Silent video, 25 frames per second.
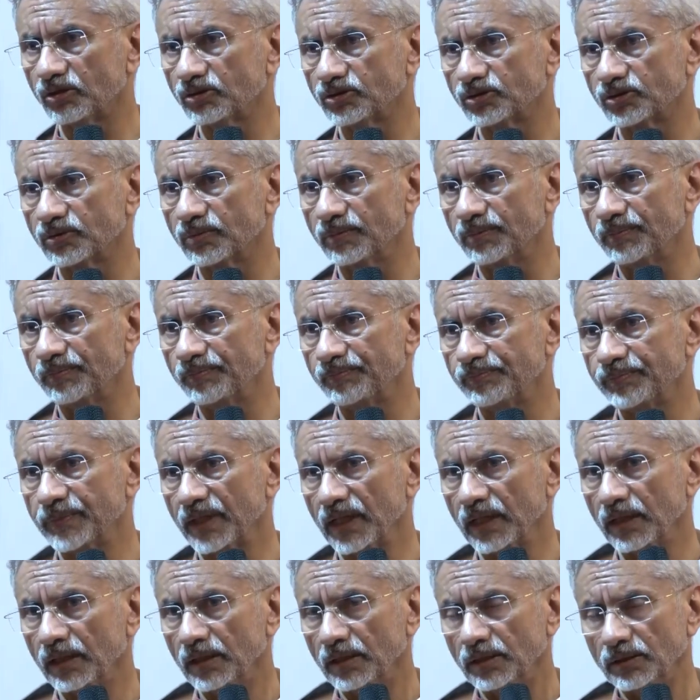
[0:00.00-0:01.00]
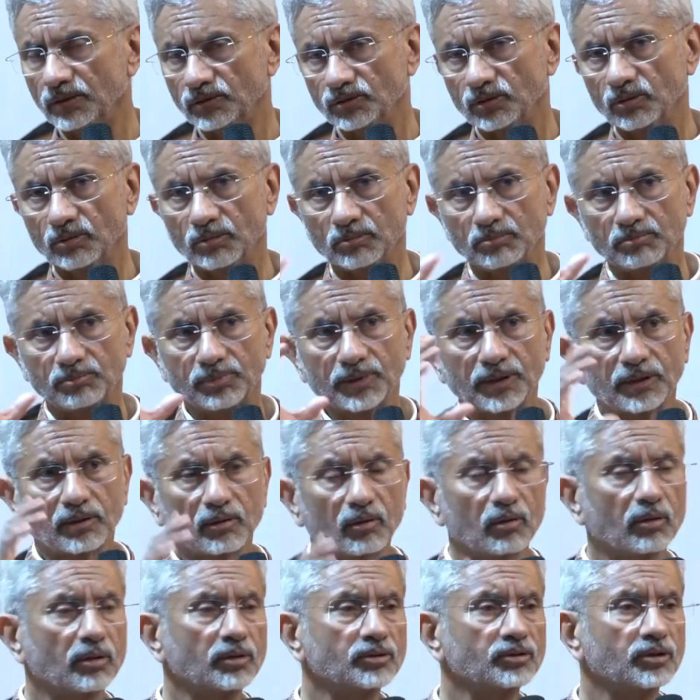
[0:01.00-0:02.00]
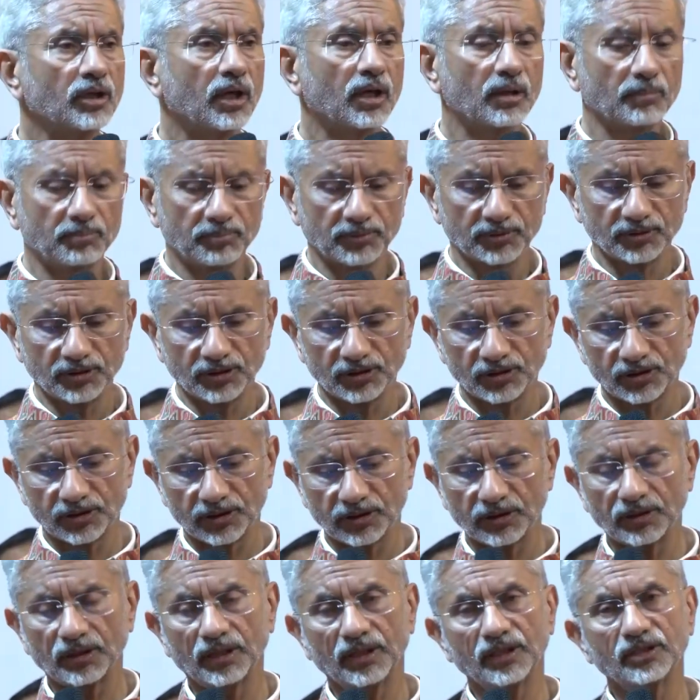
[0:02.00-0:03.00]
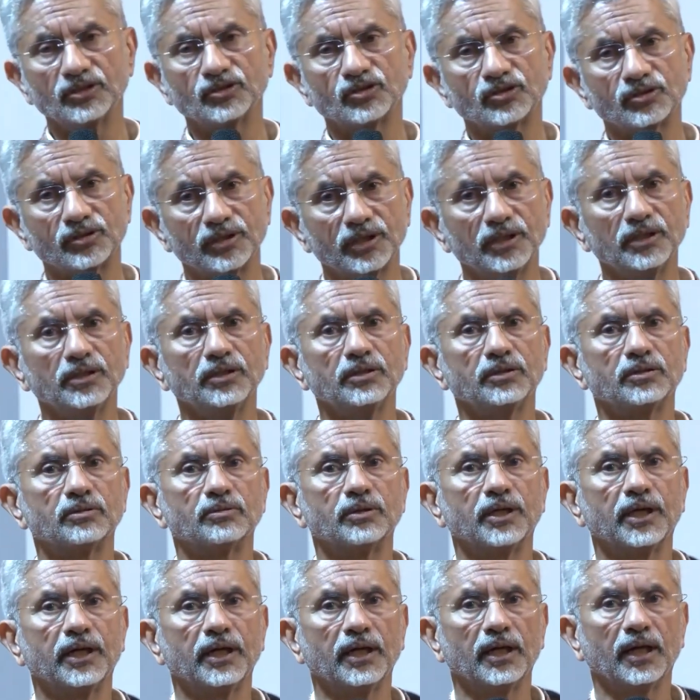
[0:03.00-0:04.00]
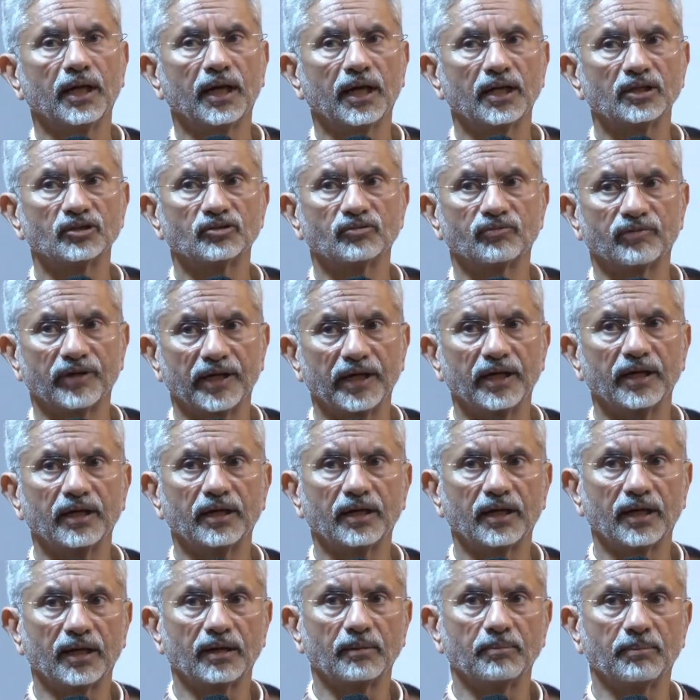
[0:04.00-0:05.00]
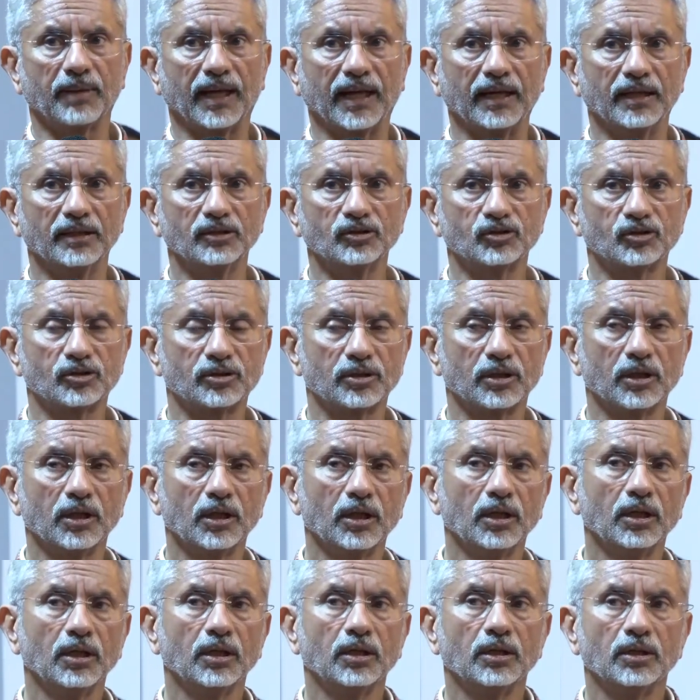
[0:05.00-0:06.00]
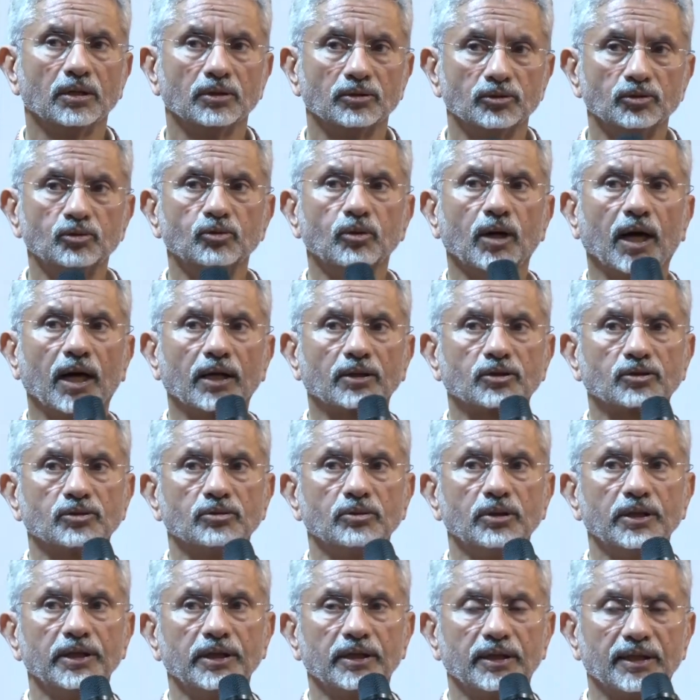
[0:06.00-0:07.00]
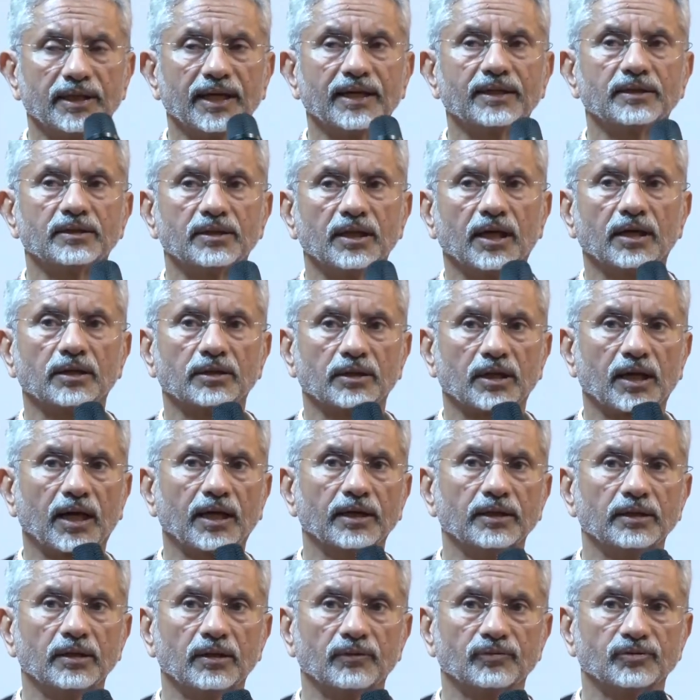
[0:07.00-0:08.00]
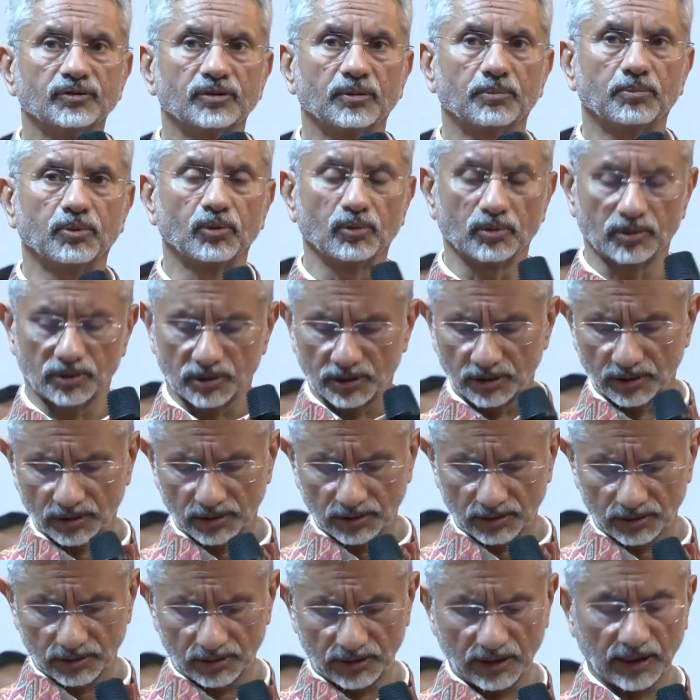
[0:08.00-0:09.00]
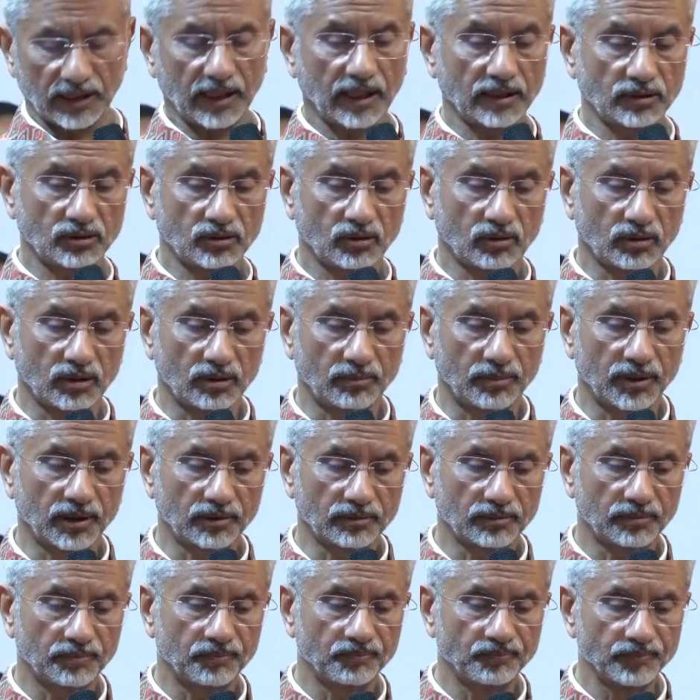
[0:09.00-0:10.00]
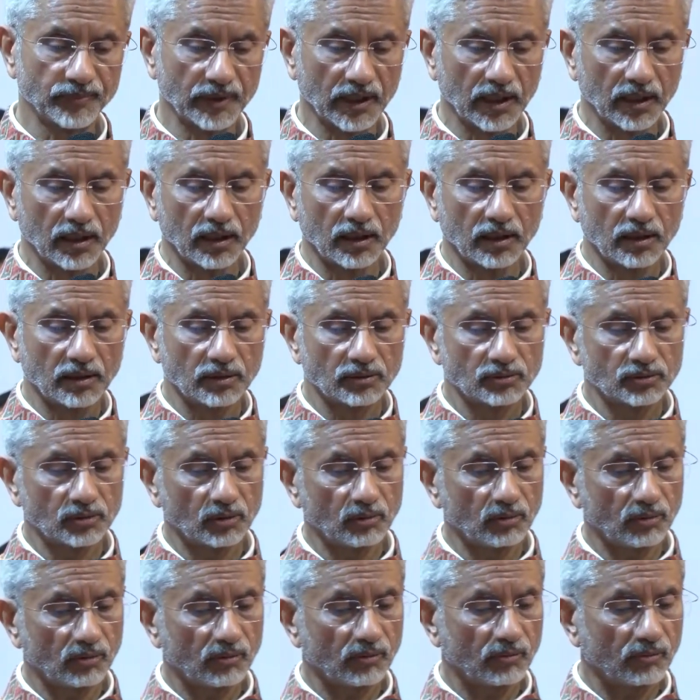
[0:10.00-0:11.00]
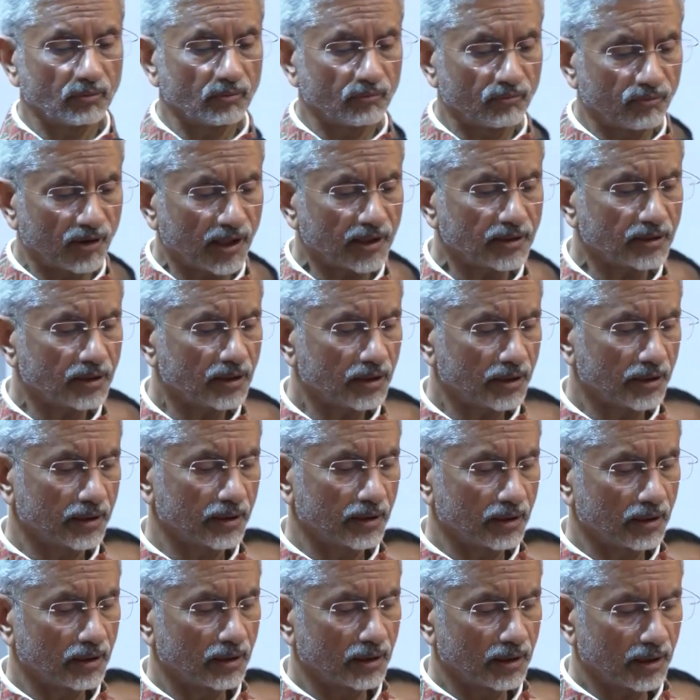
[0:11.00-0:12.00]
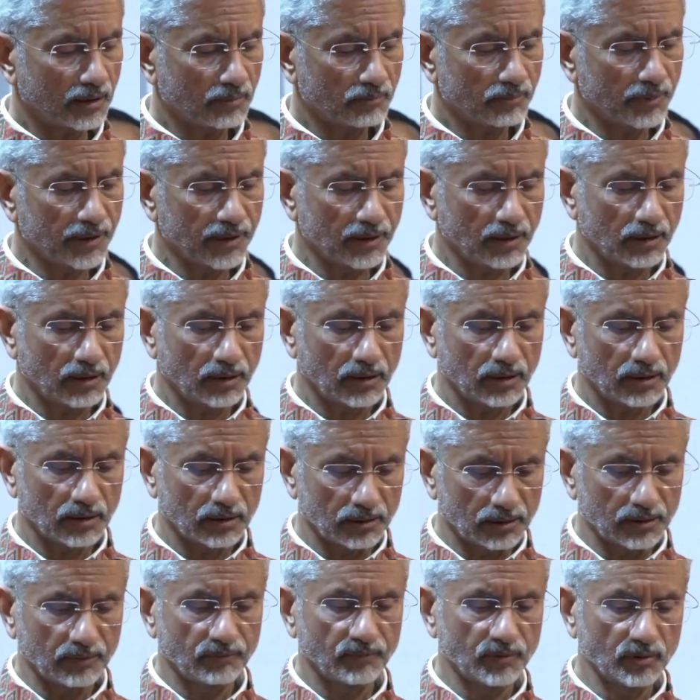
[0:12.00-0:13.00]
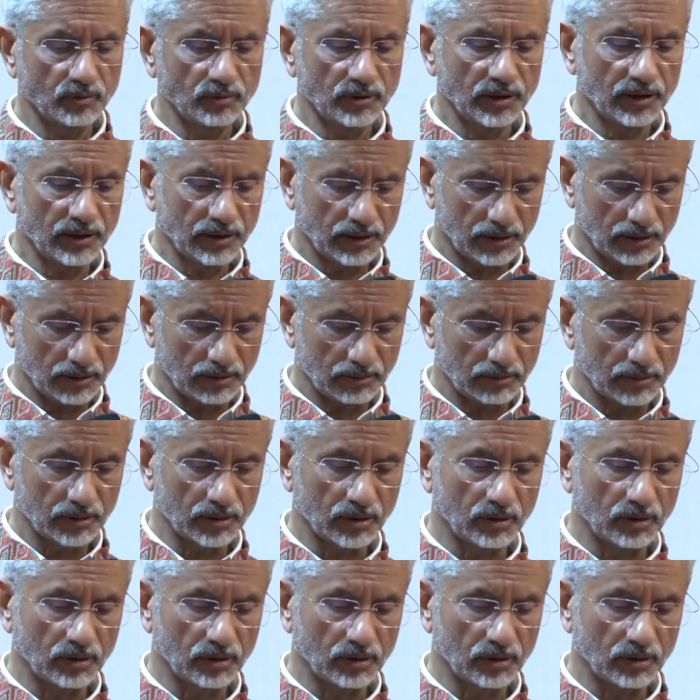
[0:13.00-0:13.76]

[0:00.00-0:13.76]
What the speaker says: also. So, because our position is seen today as fair and balanced, you actually get that kind of support that I talk about. So, finally, let me give you the